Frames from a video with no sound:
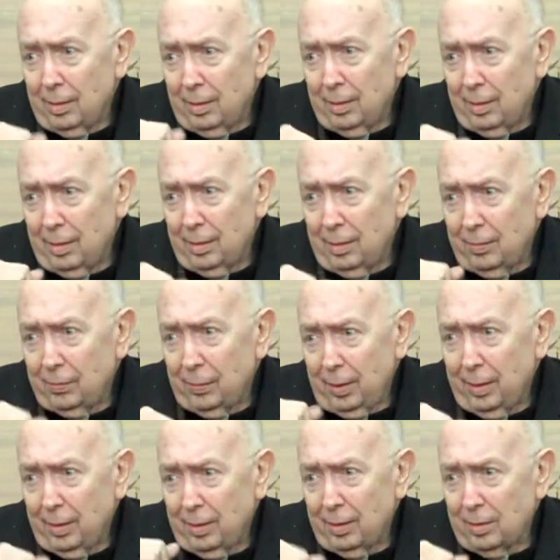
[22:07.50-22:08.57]
in
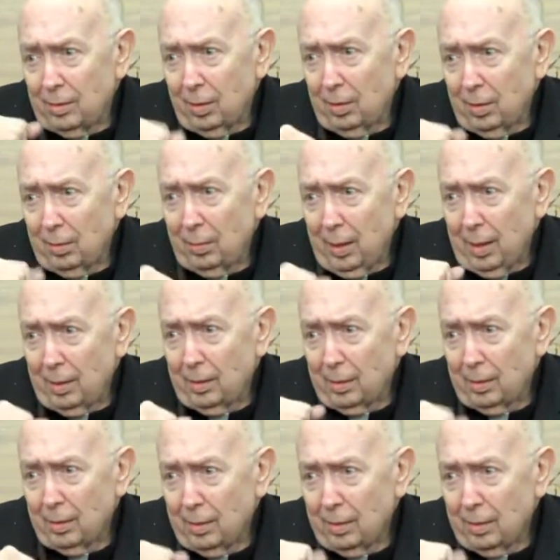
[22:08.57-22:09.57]
fighting this other battle,